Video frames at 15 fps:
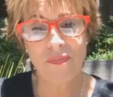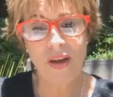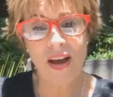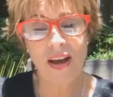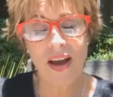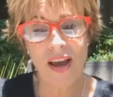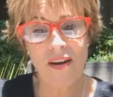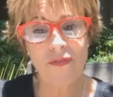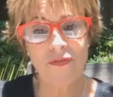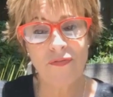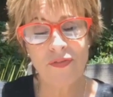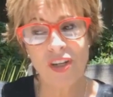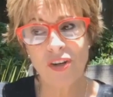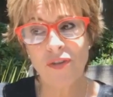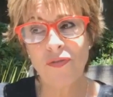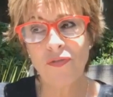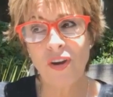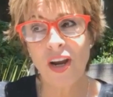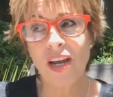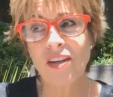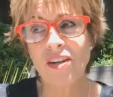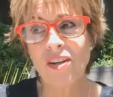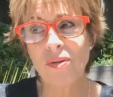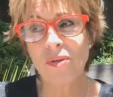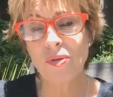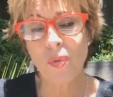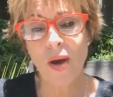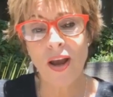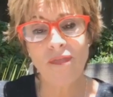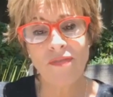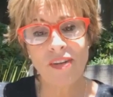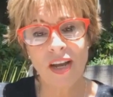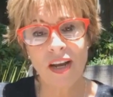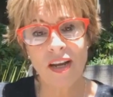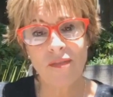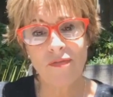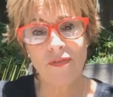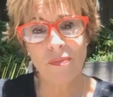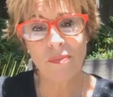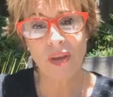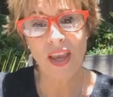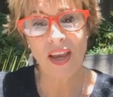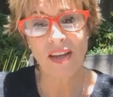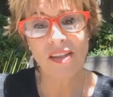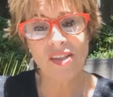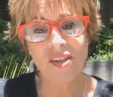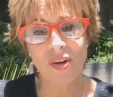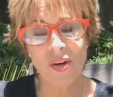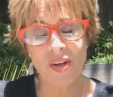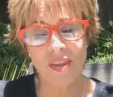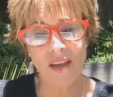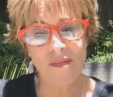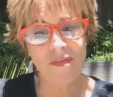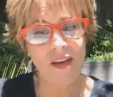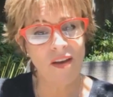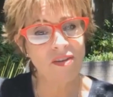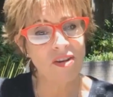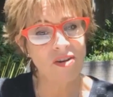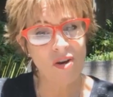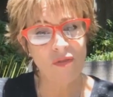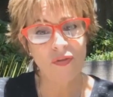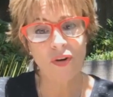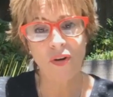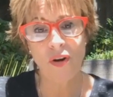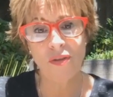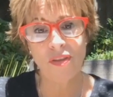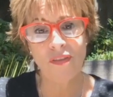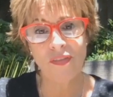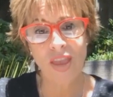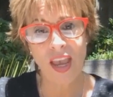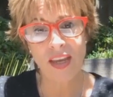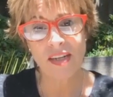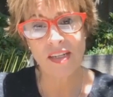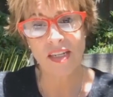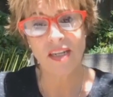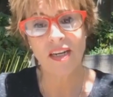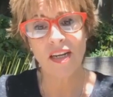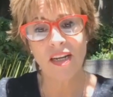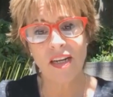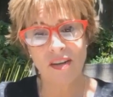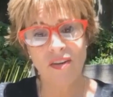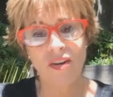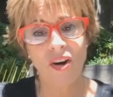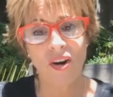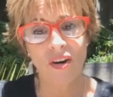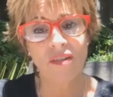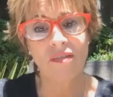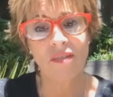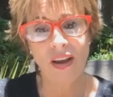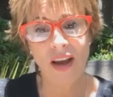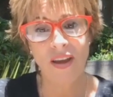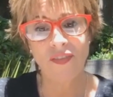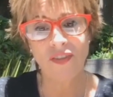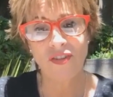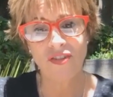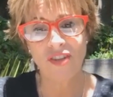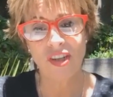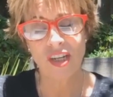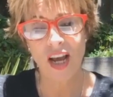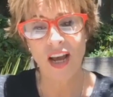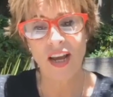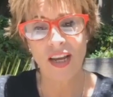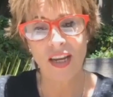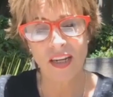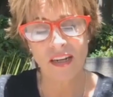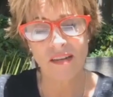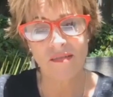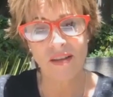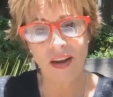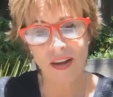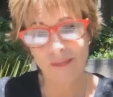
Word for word: I had a dear friend whose wife died from cancer, and they found an overgrowth of candida in her after she died, and I,